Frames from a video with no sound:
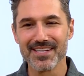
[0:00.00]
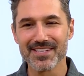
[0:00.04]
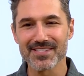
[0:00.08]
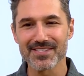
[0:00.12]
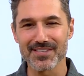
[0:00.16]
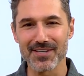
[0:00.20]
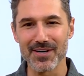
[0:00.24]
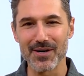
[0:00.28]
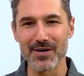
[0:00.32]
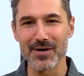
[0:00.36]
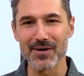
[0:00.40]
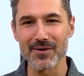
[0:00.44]

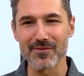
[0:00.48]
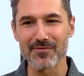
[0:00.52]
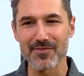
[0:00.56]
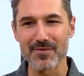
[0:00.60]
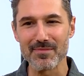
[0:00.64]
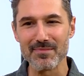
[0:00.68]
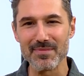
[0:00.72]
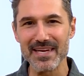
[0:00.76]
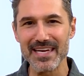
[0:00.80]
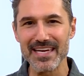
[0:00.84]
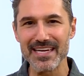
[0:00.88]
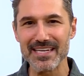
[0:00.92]
So
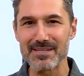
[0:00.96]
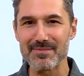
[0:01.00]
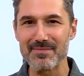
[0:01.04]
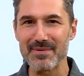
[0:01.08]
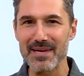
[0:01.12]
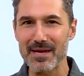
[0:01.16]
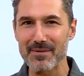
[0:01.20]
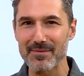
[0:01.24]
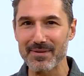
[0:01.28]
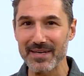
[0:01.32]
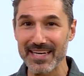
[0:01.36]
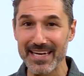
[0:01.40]
for me to
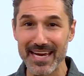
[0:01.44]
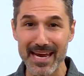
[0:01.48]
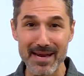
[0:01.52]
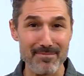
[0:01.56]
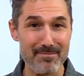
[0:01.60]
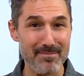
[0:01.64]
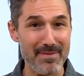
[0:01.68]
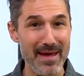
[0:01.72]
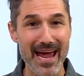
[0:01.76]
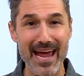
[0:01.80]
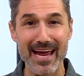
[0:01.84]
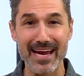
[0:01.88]
be able to
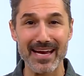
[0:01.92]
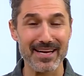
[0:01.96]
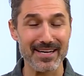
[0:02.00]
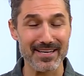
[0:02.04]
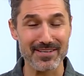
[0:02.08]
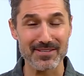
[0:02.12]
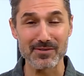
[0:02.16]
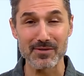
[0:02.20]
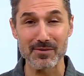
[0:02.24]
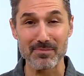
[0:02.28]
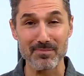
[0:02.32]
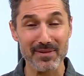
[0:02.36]
get
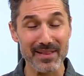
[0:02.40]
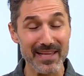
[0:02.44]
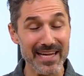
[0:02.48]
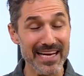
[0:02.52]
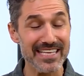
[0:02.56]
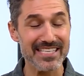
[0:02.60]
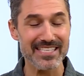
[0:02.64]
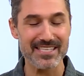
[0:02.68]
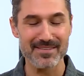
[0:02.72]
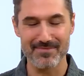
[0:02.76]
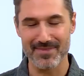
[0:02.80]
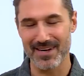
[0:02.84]
back to a
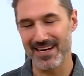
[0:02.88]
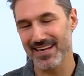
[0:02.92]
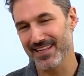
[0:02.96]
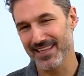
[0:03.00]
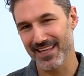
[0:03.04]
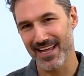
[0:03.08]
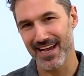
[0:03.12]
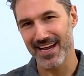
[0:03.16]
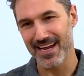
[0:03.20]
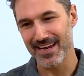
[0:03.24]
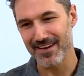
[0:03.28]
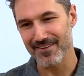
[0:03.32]
place in my
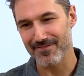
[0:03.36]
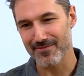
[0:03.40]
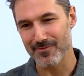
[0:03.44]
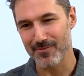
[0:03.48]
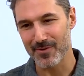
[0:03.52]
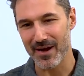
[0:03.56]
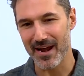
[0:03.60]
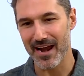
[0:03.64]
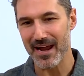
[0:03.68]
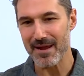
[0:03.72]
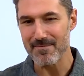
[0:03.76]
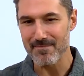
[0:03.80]
life
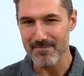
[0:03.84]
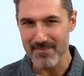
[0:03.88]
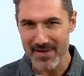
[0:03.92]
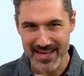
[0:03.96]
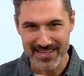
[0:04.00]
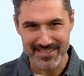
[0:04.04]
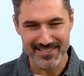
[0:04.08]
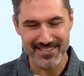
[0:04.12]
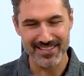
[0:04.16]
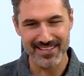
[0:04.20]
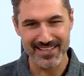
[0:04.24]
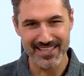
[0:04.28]
where I'm
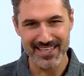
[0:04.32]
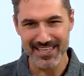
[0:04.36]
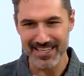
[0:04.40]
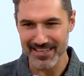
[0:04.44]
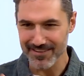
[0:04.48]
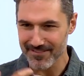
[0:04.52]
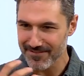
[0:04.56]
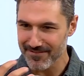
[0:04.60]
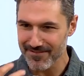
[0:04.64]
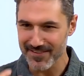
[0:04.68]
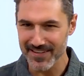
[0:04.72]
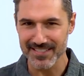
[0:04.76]

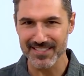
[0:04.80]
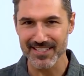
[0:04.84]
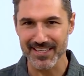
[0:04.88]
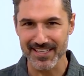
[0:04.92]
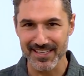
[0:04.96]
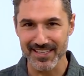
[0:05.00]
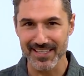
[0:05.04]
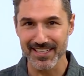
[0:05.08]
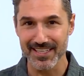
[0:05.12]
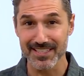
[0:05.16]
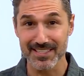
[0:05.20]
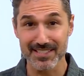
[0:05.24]
mentally and
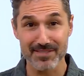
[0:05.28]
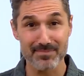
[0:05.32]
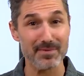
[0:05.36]
physically,